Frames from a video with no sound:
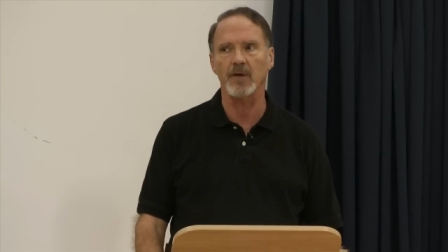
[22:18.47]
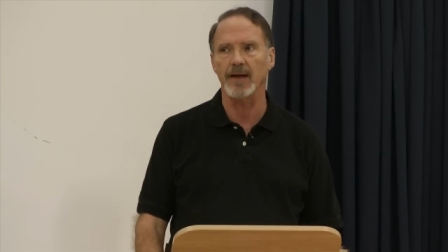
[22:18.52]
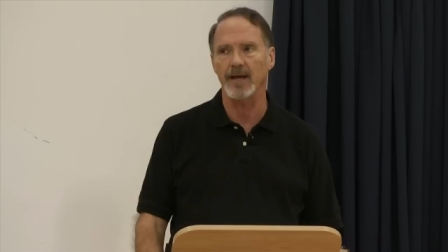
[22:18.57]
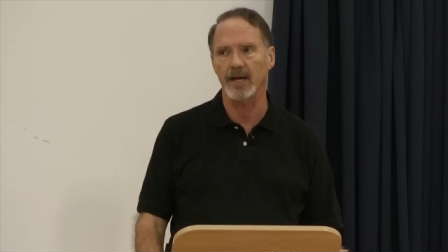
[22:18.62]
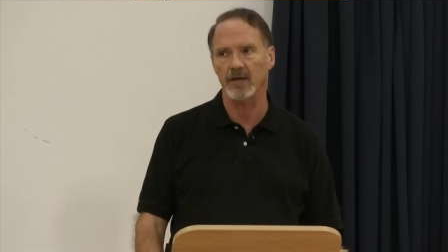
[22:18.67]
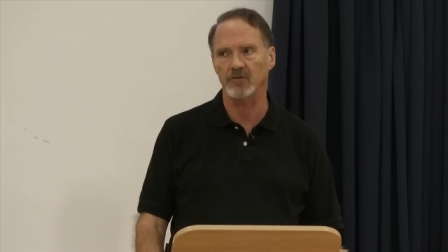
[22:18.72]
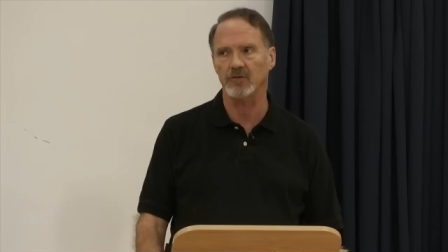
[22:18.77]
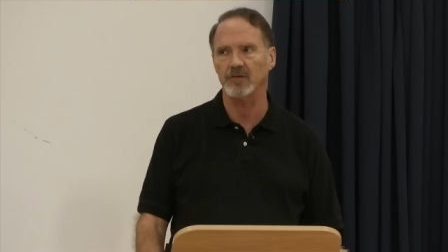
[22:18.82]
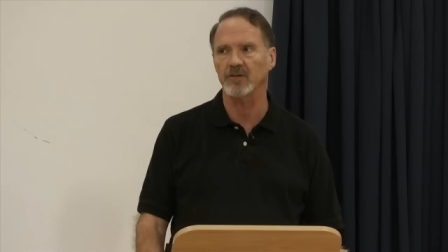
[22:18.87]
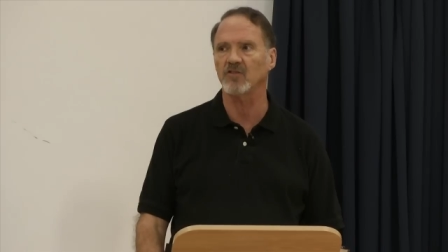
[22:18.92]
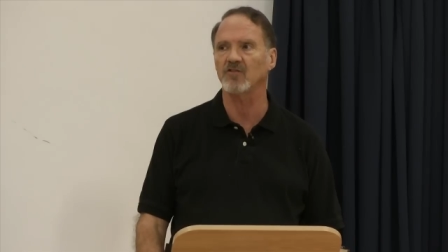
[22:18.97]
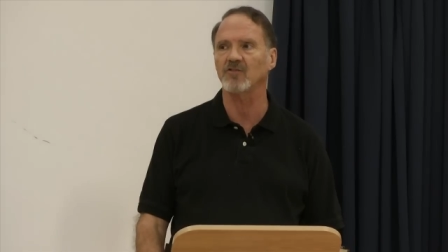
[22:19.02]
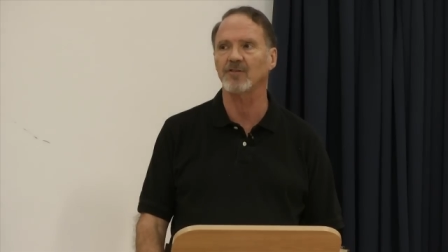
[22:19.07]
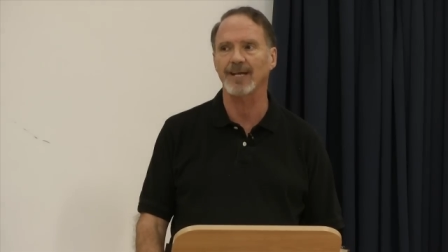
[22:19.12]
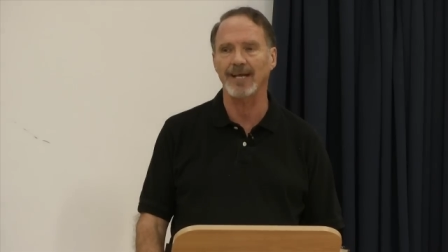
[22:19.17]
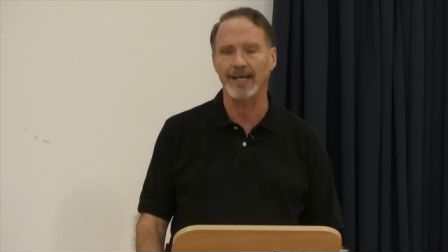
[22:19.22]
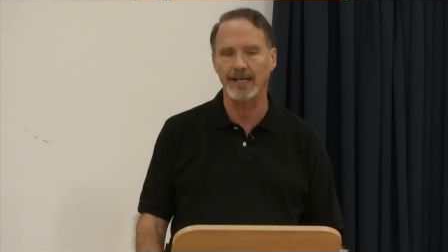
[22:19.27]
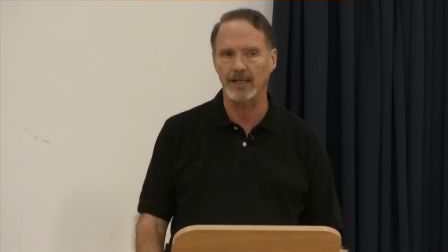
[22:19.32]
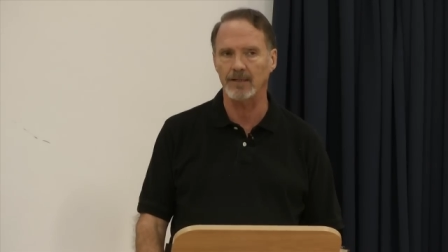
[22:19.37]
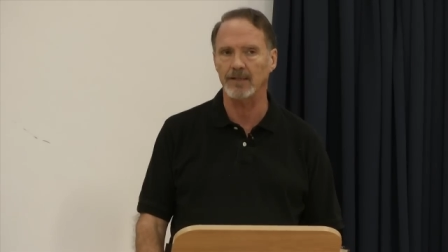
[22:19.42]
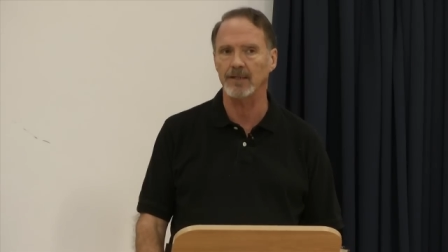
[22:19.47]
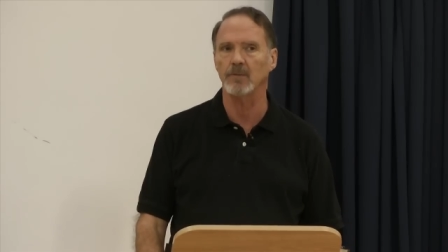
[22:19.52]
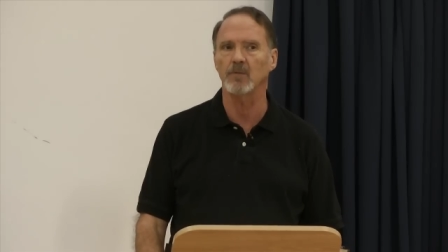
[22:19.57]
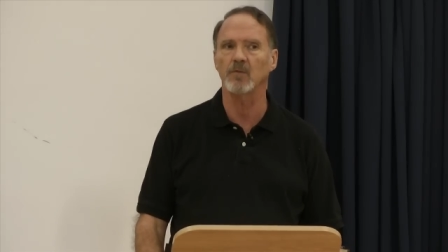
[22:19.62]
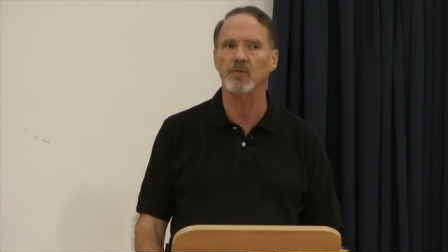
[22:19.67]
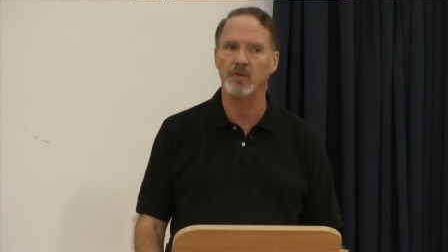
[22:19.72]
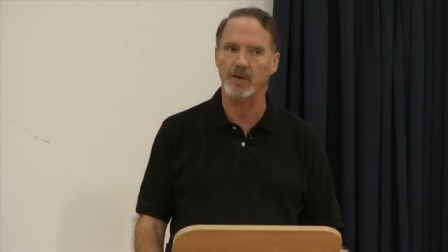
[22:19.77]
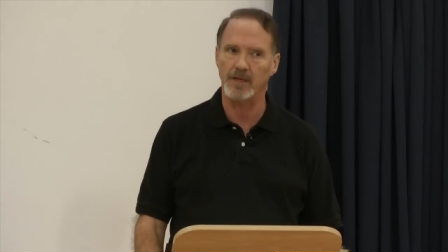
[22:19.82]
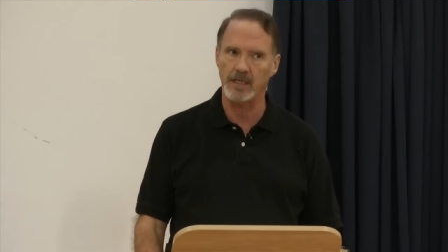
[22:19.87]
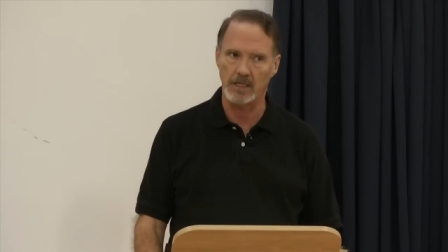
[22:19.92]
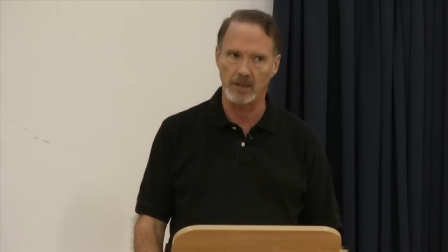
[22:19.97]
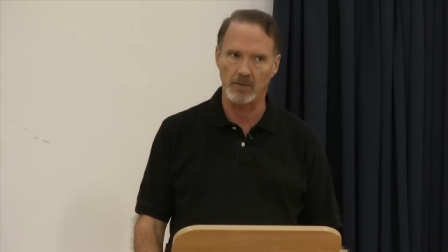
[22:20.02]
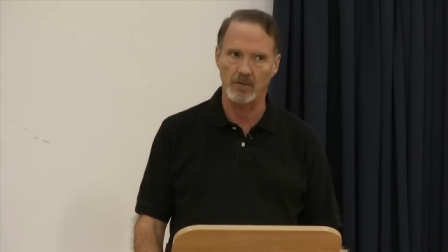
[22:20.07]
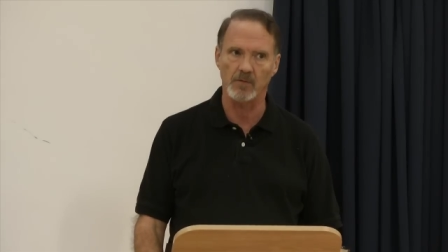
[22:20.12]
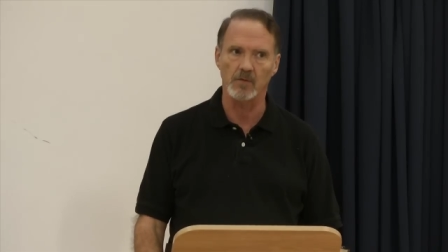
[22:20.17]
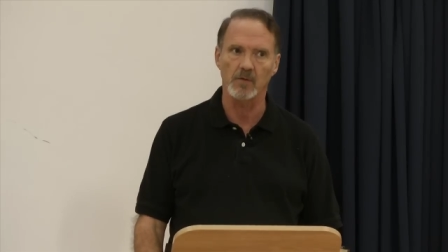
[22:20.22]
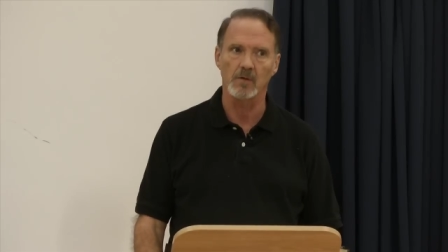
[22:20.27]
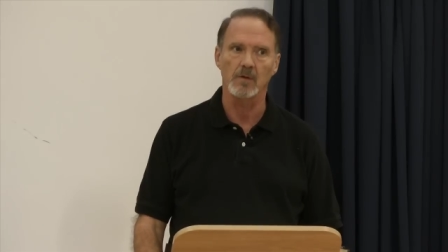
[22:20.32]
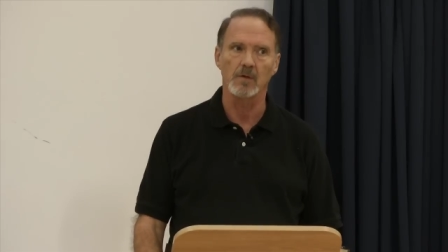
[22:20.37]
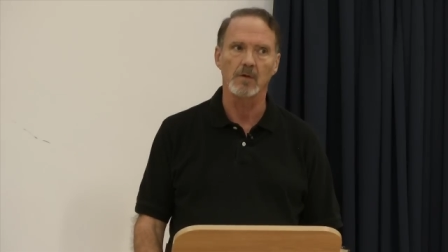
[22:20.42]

I actually stand in faith,